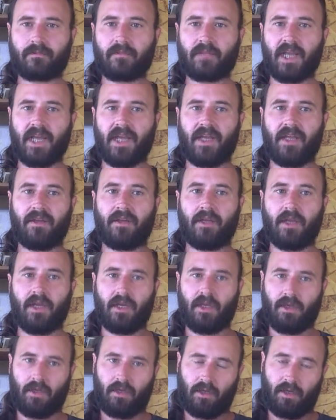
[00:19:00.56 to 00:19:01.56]
And
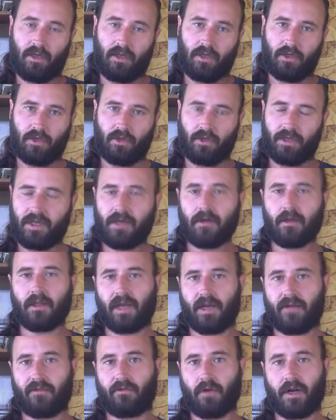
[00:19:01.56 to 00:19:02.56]
you'll hear a
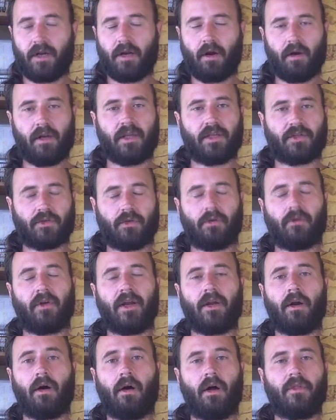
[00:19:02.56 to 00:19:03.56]
lot of great artists or
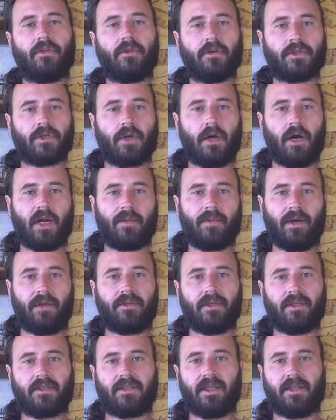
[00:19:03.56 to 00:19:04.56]
great authors talk
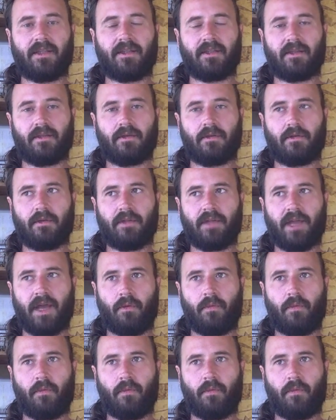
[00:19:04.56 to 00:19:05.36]
about this, that